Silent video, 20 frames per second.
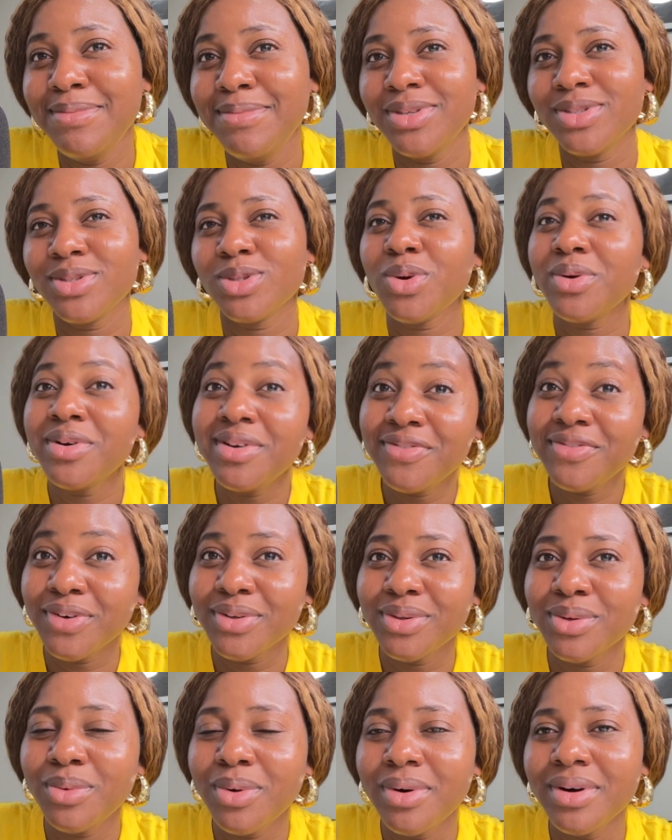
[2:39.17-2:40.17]
Sorry for
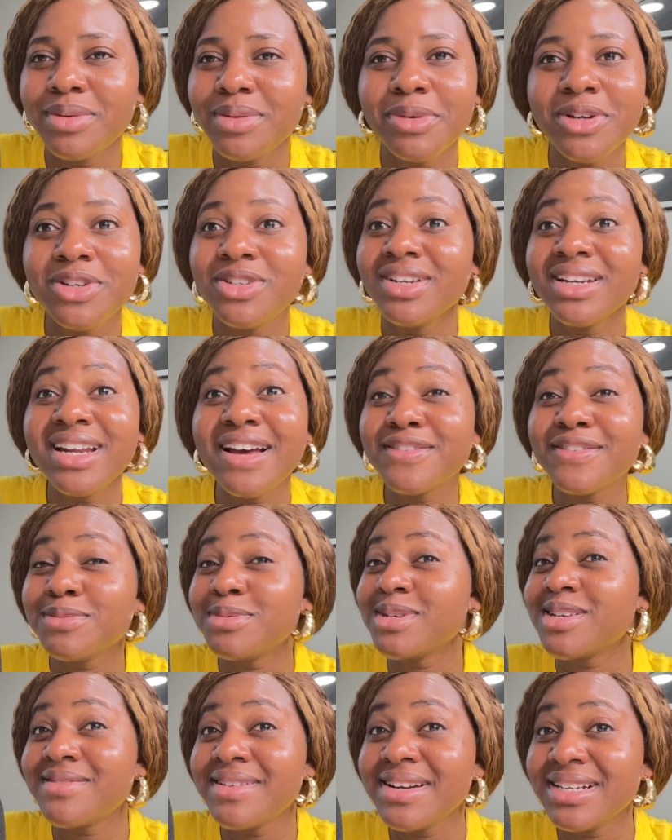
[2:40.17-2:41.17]
the word, but you don't have to
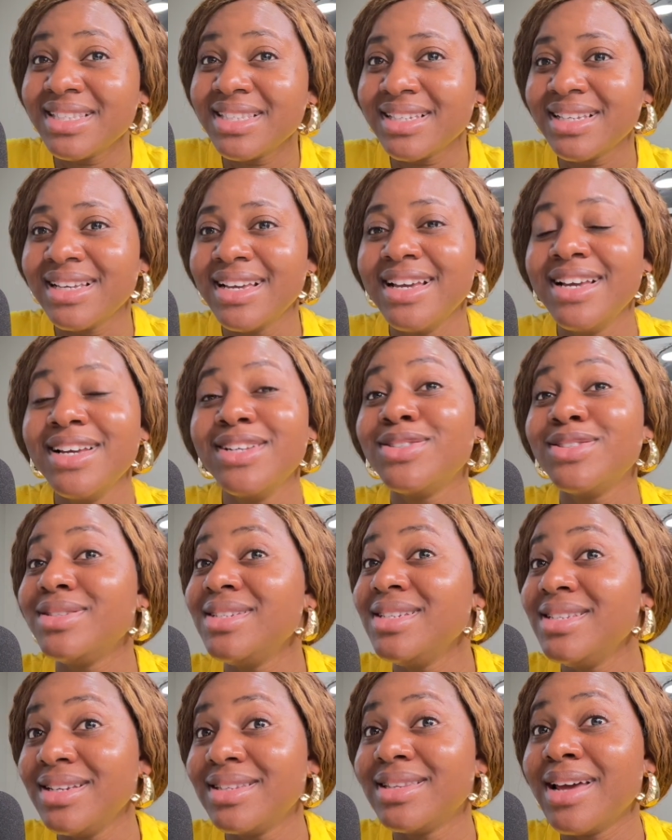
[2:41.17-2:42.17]
be crazy to
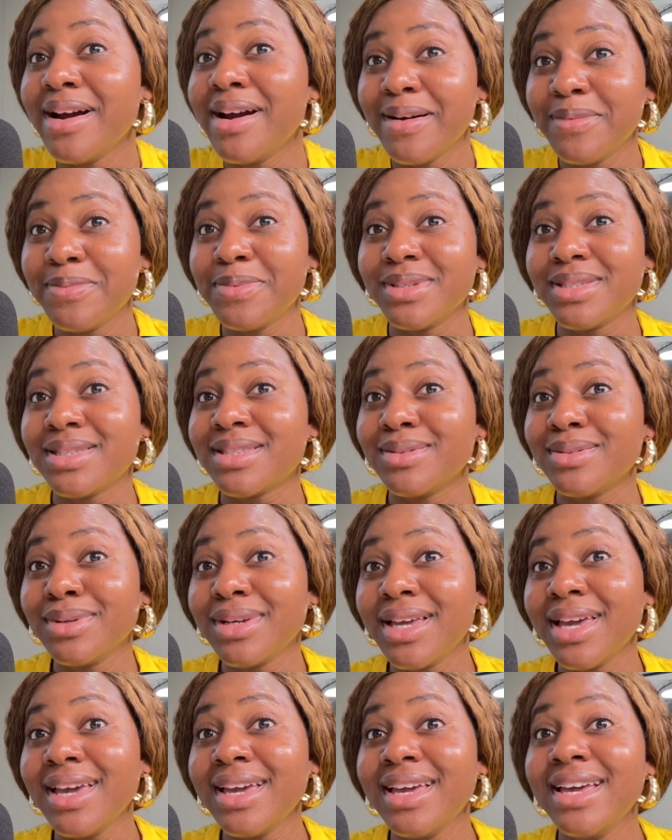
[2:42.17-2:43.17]
need a therapist,
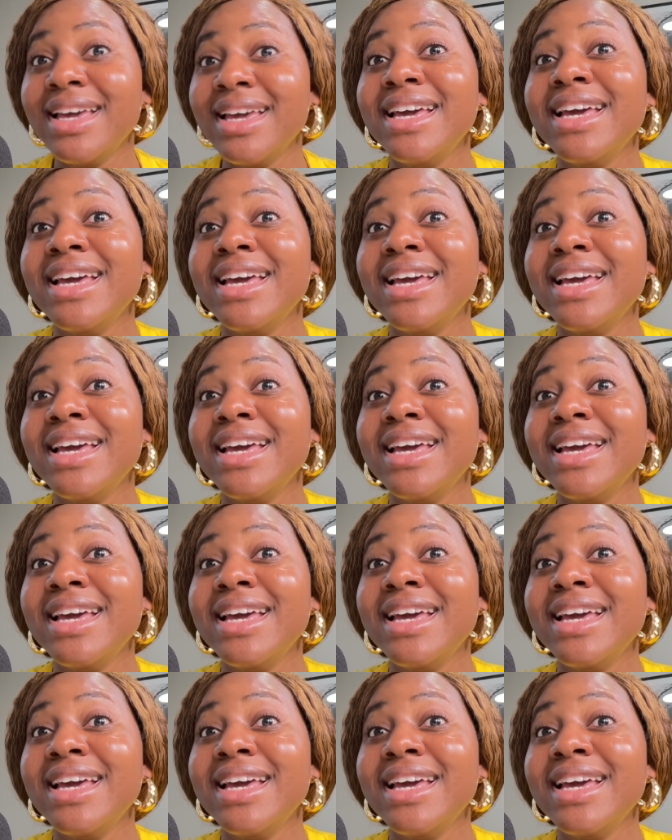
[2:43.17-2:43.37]
okay?